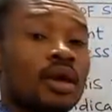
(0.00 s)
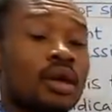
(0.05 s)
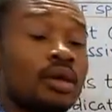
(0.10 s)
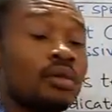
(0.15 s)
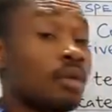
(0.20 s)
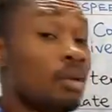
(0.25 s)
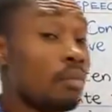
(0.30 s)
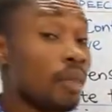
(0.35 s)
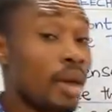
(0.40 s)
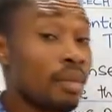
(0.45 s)

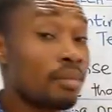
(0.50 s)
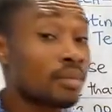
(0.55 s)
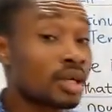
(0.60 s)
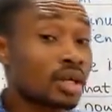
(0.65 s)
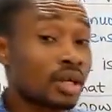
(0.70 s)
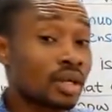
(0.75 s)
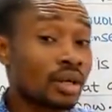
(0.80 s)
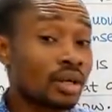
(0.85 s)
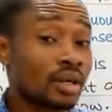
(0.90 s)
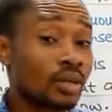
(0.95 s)
Remember,
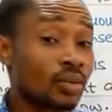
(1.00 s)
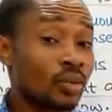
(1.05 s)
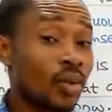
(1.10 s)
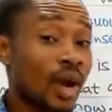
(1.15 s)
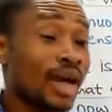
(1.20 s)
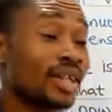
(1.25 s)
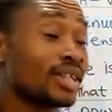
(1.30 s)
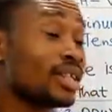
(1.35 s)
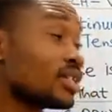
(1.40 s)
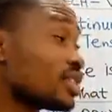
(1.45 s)

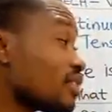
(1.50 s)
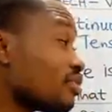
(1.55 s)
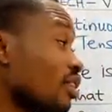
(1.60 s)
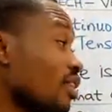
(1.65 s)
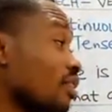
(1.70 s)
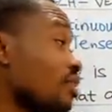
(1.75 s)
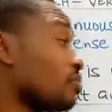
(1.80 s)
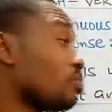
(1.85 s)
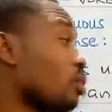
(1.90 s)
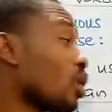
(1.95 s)
why this is
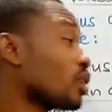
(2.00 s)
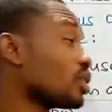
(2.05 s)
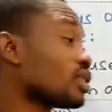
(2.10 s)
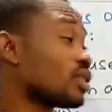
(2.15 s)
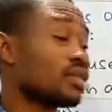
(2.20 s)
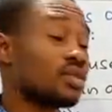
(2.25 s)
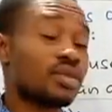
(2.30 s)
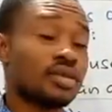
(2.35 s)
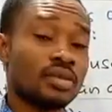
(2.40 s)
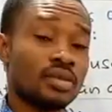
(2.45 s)
very
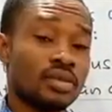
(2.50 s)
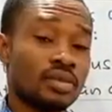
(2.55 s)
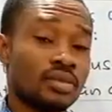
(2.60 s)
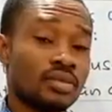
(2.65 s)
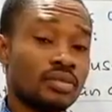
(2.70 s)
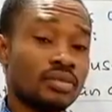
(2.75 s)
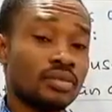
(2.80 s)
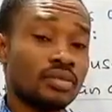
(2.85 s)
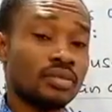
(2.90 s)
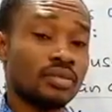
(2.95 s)
important
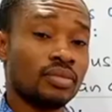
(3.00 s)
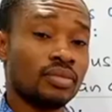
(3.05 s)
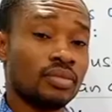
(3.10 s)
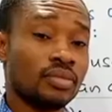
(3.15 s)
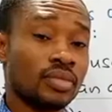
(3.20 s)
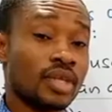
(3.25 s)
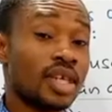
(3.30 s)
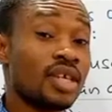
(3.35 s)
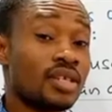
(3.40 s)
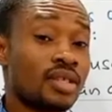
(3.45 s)

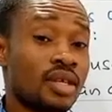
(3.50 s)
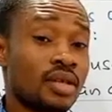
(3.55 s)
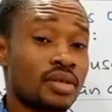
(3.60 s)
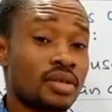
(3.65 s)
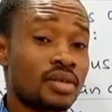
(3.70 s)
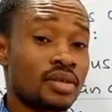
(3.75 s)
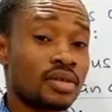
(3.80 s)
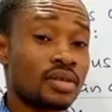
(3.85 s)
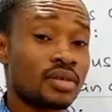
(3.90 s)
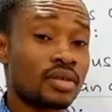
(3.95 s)
is
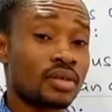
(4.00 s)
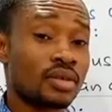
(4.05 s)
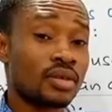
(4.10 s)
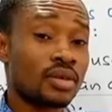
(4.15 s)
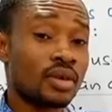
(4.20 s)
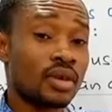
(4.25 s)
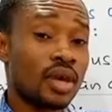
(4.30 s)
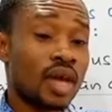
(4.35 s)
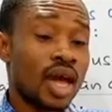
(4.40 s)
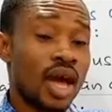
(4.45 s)
this.
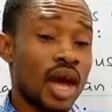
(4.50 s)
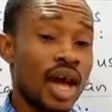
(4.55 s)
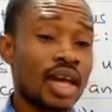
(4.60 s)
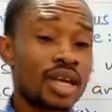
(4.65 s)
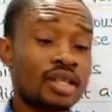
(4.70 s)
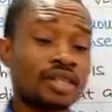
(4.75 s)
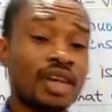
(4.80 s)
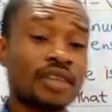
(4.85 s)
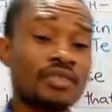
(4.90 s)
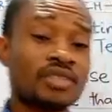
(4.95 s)
I
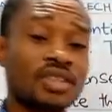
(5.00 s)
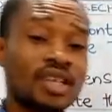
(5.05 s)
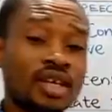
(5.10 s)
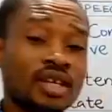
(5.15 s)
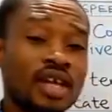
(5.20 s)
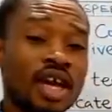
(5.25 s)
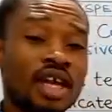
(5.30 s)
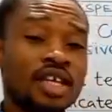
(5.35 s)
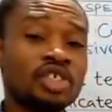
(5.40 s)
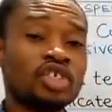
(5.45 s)
could have
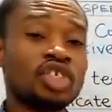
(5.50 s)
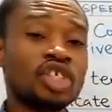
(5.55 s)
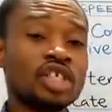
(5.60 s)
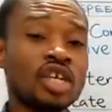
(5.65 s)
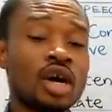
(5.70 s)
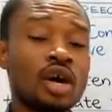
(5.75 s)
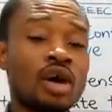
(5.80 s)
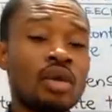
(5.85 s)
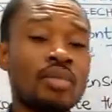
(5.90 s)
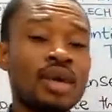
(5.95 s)
said
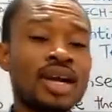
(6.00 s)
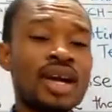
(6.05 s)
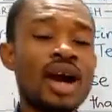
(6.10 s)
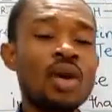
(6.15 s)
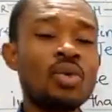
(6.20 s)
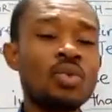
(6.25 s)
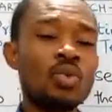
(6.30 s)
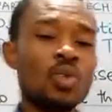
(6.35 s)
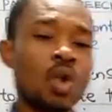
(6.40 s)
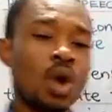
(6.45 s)
Engineer
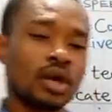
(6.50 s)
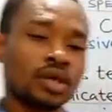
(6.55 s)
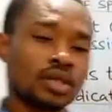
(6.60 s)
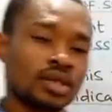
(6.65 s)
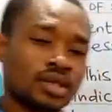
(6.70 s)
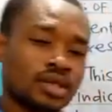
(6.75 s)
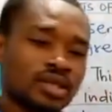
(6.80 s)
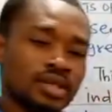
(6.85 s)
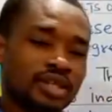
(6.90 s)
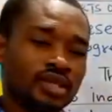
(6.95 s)
Omaka
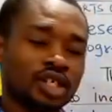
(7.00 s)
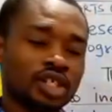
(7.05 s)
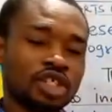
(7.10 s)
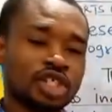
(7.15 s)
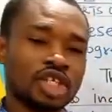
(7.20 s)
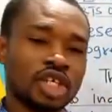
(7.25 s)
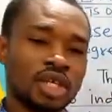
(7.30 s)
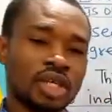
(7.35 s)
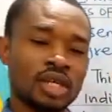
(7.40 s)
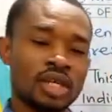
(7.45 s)
was
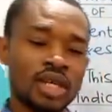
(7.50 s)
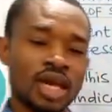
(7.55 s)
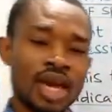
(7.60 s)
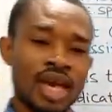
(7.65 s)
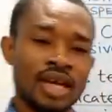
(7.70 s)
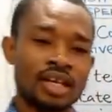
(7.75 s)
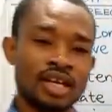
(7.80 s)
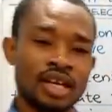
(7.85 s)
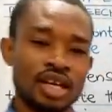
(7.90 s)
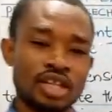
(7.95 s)
teaching
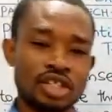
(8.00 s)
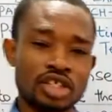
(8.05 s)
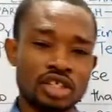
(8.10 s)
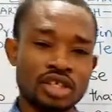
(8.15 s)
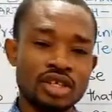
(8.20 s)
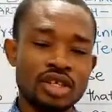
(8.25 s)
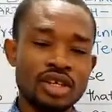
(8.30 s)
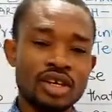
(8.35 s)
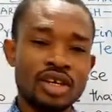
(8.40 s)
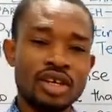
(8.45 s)

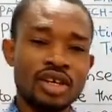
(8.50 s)
English.